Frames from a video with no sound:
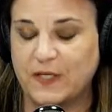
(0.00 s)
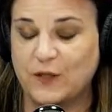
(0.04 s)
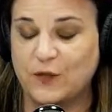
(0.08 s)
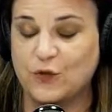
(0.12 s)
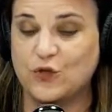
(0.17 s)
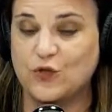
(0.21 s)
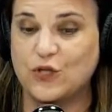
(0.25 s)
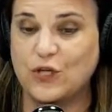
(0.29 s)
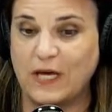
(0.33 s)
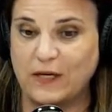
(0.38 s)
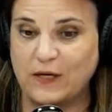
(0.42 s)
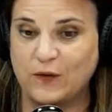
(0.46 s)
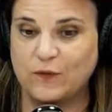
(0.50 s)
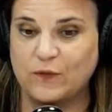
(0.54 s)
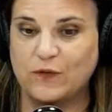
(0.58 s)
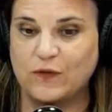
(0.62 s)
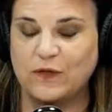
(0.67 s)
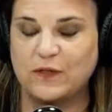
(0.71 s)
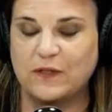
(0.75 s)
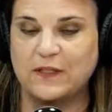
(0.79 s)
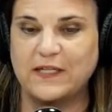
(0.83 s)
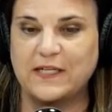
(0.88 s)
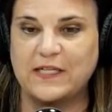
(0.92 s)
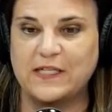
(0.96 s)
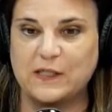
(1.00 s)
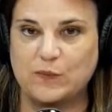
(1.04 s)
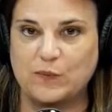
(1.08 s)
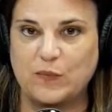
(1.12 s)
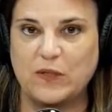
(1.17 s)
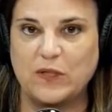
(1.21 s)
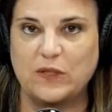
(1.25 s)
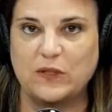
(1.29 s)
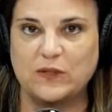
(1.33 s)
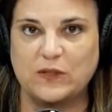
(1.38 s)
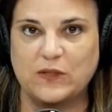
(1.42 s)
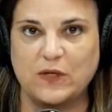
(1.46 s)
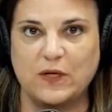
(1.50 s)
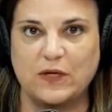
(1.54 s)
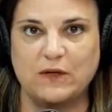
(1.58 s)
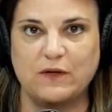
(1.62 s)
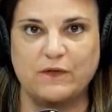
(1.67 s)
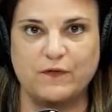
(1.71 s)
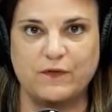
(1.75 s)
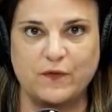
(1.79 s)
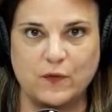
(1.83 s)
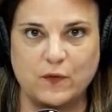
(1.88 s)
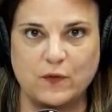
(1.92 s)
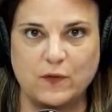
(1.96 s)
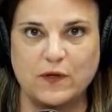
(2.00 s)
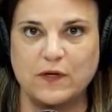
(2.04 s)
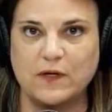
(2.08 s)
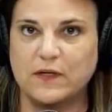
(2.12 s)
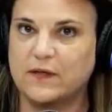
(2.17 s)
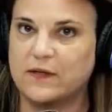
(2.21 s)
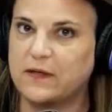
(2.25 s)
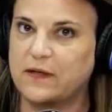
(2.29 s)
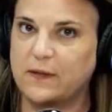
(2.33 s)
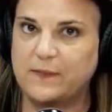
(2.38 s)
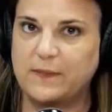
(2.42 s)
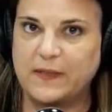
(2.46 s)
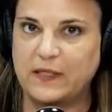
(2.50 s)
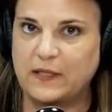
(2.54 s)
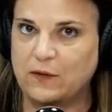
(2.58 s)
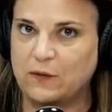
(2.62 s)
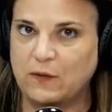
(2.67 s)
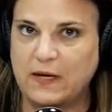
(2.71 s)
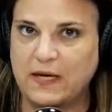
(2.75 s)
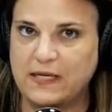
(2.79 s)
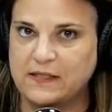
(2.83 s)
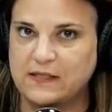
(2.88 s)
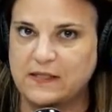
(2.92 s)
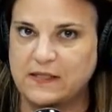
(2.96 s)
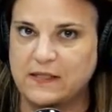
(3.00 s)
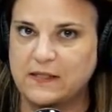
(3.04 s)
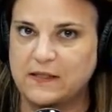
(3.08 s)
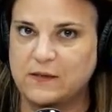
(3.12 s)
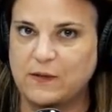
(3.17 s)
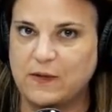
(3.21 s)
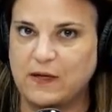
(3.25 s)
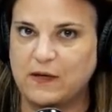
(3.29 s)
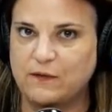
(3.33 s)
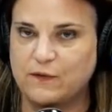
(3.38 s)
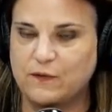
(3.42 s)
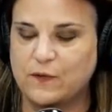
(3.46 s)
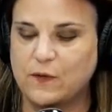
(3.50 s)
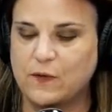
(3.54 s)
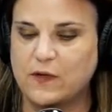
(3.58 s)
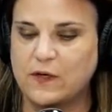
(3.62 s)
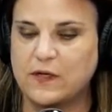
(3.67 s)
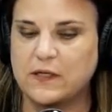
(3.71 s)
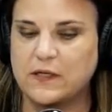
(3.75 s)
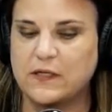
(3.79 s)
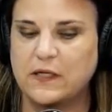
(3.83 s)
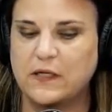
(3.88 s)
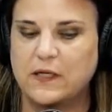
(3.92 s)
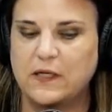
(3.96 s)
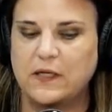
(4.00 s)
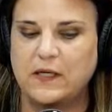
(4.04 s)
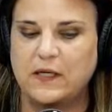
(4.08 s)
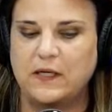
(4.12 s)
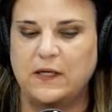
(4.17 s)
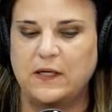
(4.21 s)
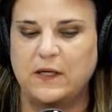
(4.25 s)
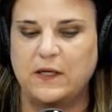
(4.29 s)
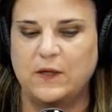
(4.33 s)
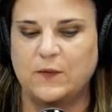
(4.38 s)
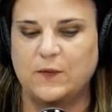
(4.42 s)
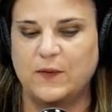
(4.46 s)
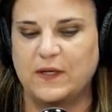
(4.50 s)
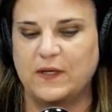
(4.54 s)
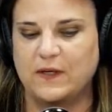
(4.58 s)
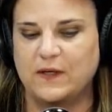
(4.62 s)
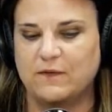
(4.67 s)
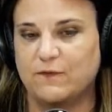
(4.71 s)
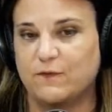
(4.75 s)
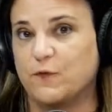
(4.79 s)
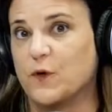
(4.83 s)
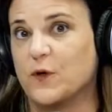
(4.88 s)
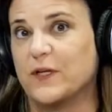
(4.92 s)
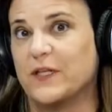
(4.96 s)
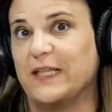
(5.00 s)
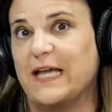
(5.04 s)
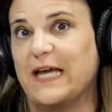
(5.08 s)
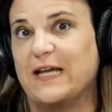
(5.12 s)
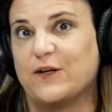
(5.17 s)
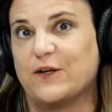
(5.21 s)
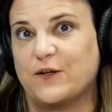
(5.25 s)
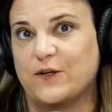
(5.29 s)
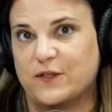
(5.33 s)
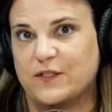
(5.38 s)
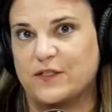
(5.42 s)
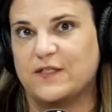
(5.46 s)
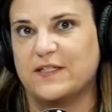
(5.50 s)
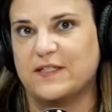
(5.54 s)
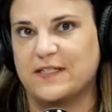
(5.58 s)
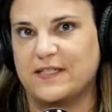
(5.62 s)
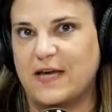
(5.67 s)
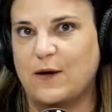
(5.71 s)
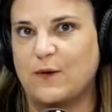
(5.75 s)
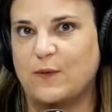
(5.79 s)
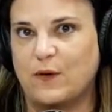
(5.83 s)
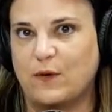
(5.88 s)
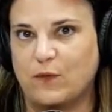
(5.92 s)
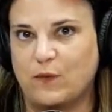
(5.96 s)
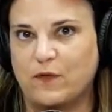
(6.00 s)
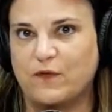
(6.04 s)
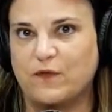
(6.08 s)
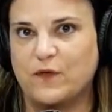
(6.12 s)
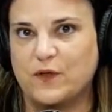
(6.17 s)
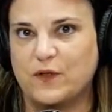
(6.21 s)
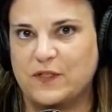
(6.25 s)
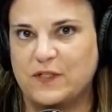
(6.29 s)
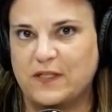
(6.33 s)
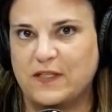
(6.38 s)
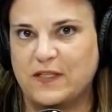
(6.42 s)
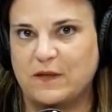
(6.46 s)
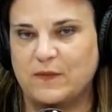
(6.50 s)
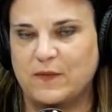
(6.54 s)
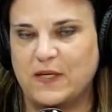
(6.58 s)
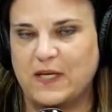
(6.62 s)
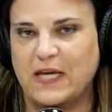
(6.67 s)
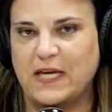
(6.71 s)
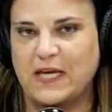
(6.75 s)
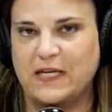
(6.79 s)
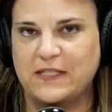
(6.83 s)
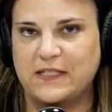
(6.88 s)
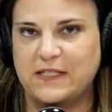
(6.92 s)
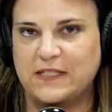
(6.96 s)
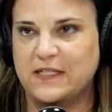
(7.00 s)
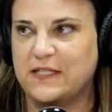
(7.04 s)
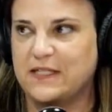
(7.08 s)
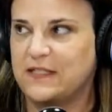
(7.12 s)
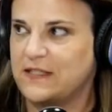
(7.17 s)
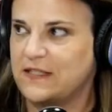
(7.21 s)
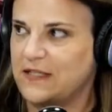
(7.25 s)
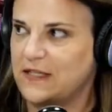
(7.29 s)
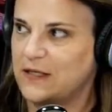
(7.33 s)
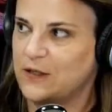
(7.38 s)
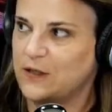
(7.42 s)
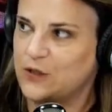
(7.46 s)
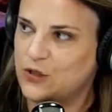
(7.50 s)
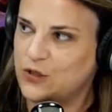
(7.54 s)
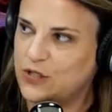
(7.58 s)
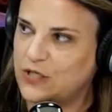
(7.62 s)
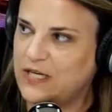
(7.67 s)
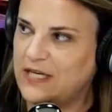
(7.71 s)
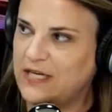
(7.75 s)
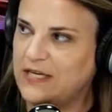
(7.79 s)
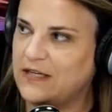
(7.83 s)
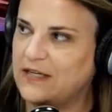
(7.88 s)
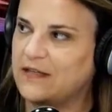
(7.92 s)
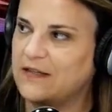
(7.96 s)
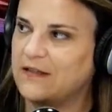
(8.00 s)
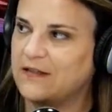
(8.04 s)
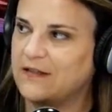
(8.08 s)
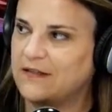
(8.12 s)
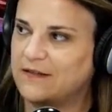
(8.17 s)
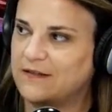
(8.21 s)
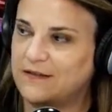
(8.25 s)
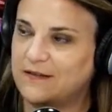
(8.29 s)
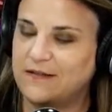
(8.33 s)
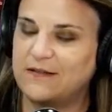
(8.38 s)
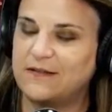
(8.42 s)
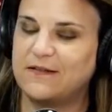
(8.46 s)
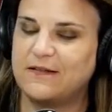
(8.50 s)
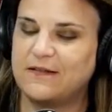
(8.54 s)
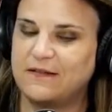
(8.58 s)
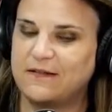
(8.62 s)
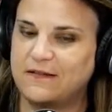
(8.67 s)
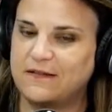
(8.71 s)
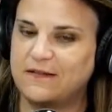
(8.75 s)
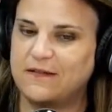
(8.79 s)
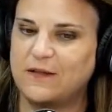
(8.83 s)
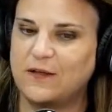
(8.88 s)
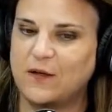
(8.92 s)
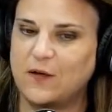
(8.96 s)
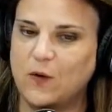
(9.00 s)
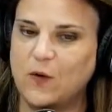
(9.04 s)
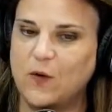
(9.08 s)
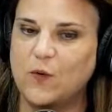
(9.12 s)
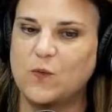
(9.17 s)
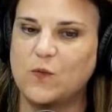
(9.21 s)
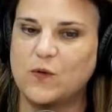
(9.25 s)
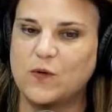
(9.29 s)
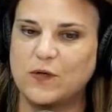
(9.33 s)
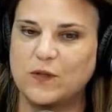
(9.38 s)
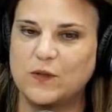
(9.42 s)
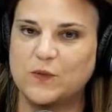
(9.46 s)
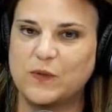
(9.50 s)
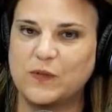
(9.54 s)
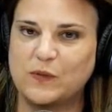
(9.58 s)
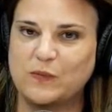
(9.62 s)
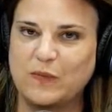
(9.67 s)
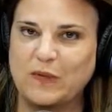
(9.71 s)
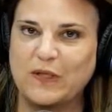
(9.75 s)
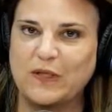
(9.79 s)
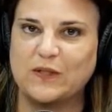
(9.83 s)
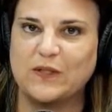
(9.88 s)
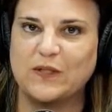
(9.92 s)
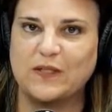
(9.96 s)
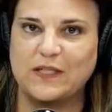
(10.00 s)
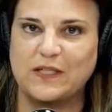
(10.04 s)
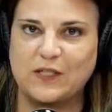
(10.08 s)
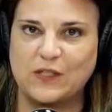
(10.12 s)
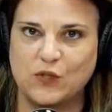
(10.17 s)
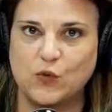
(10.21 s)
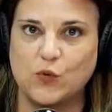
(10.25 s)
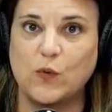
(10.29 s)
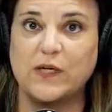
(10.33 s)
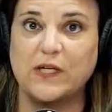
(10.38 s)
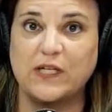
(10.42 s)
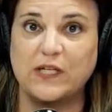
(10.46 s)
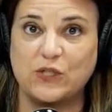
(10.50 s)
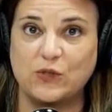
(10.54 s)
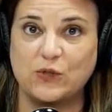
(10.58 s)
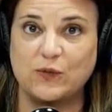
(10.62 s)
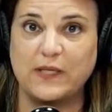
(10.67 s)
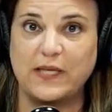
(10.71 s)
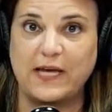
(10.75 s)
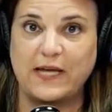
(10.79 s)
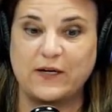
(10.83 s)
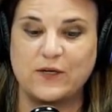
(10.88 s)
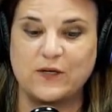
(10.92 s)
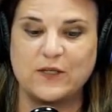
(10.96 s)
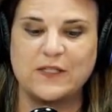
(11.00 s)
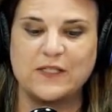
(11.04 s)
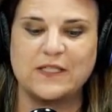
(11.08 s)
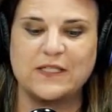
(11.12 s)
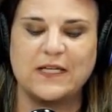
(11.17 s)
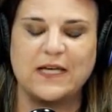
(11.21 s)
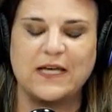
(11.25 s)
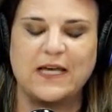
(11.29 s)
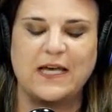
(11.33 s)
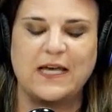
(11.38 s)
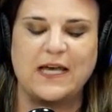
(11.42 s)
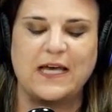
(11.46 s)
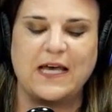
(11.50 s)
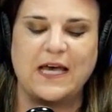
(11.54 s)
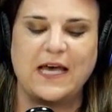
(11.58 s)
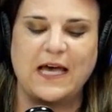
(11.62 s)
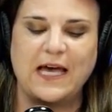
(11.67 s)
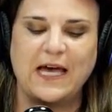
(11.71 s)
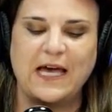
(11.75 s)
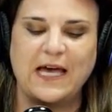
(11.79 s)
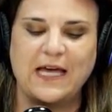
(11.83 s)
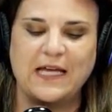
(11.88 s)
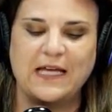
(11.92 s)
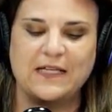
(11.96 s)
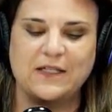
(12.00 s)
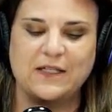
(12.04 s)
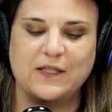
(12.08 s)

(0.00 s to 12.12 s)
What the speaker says: general, is built on 4 amino acids, right? 4 letters is how we refer to them, the A, T, C, and G. The whole world was built on these 22 letters. And